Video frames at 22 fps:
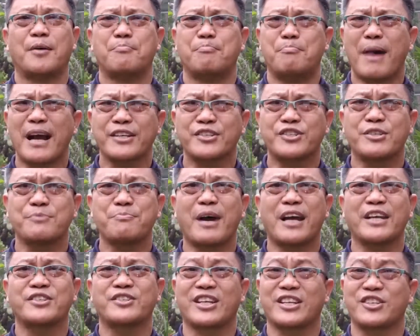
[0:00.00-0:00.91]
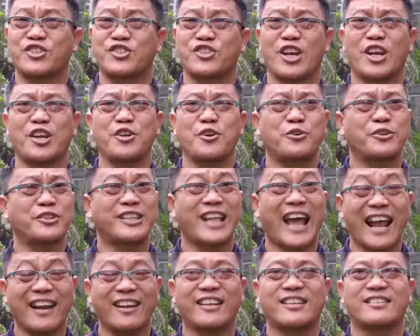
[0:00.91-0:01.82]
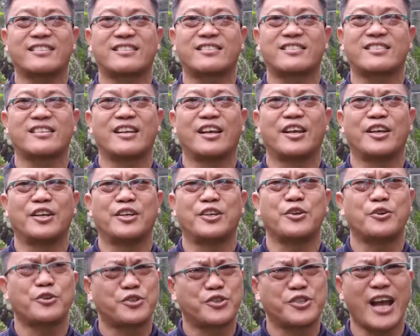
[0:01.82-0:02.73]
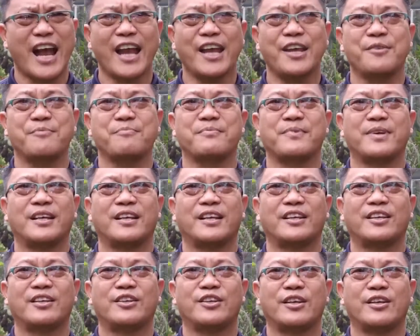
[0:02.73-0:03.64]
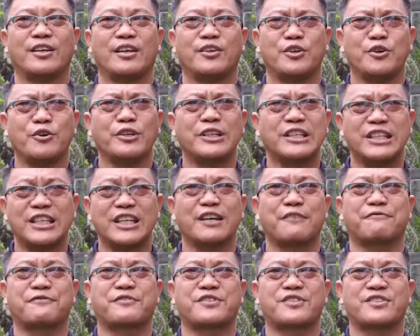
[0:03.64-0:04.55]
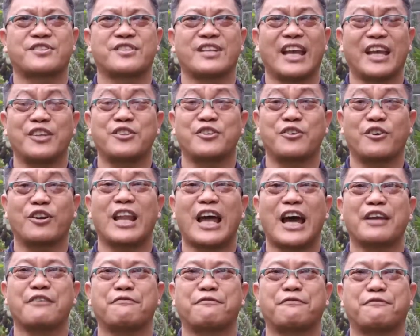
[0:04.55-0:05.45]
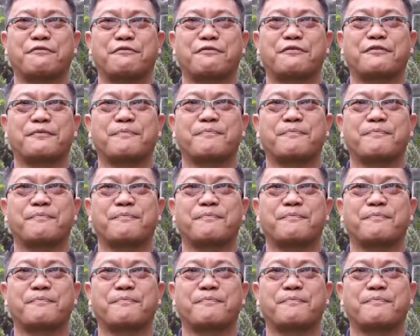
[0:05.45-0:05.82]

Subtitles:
Maximize and share your talent, your time, your gifts, and your life.